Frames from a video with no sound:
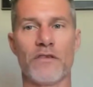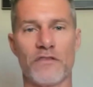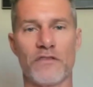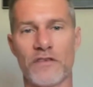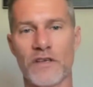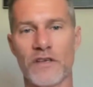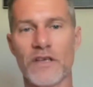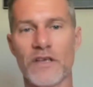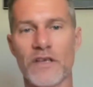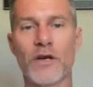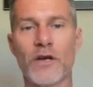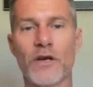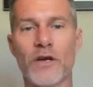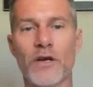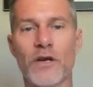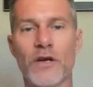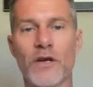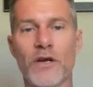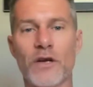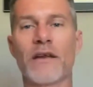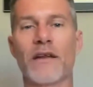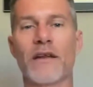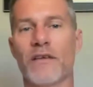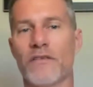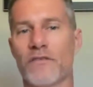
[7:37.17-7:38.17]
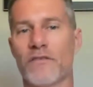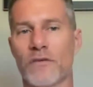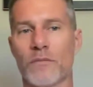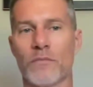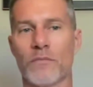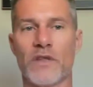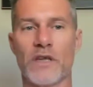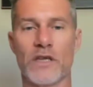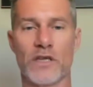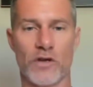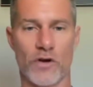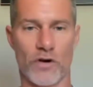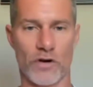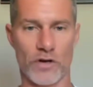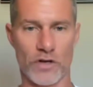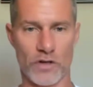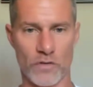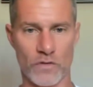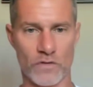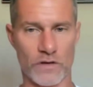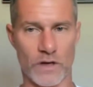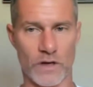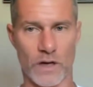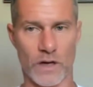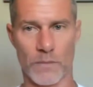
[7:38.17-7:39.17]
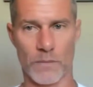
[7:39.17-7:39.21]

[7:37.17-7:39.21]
secret mechanism that you're using?